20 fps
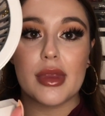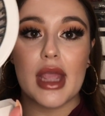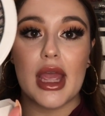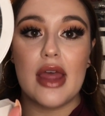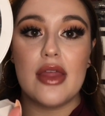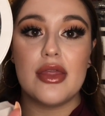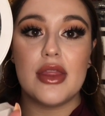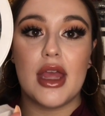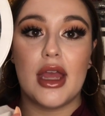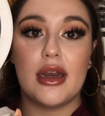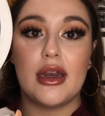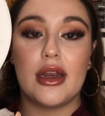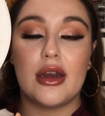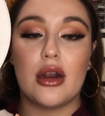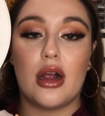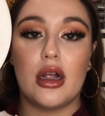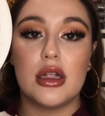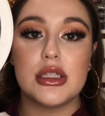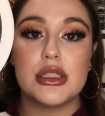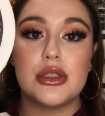and then it
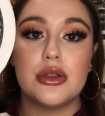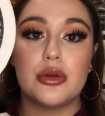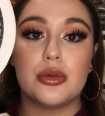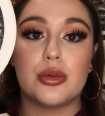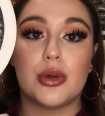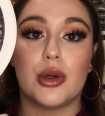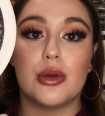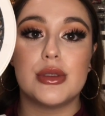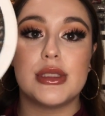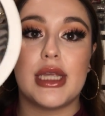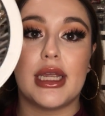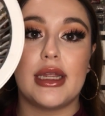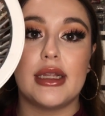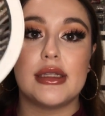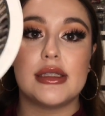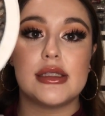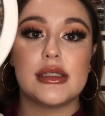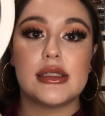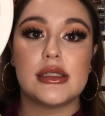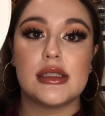also
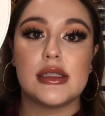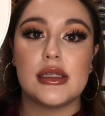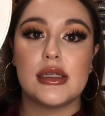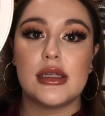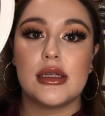rotates.